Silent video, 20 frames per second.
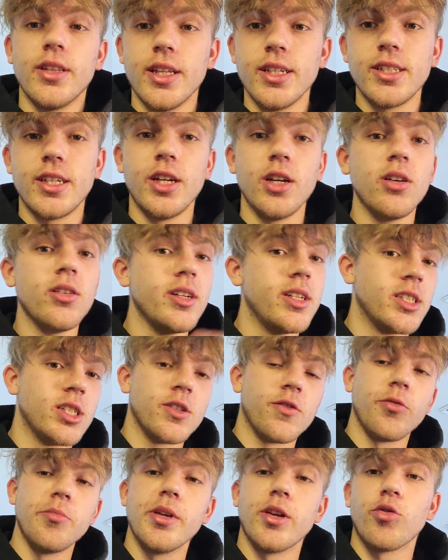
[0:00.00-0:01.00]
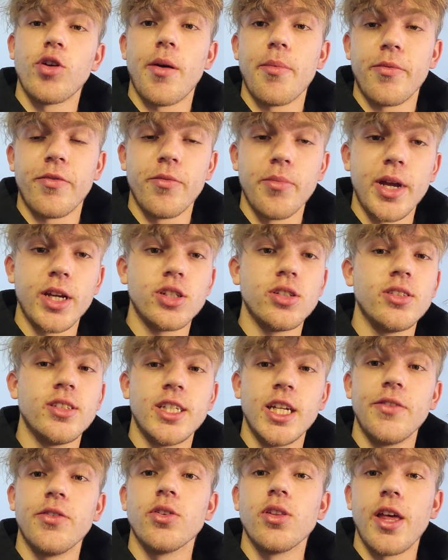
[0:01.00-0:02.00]
This here is just for me to grab information,
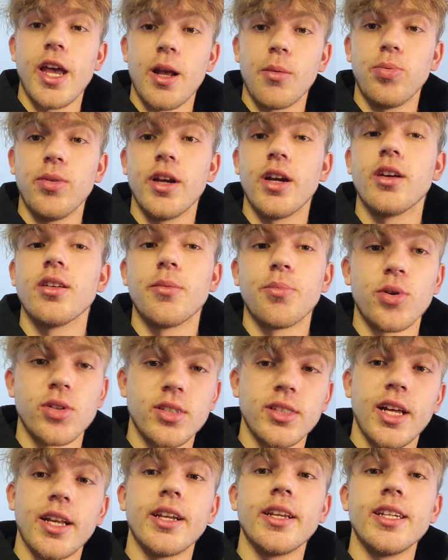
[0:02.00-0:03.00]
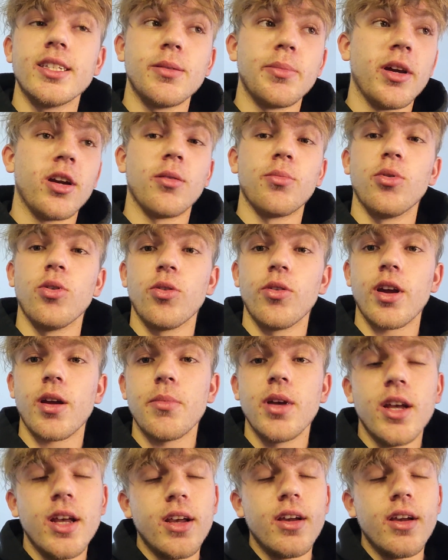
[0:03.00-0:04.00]
see if you're the A player, the person that needs to be on our program.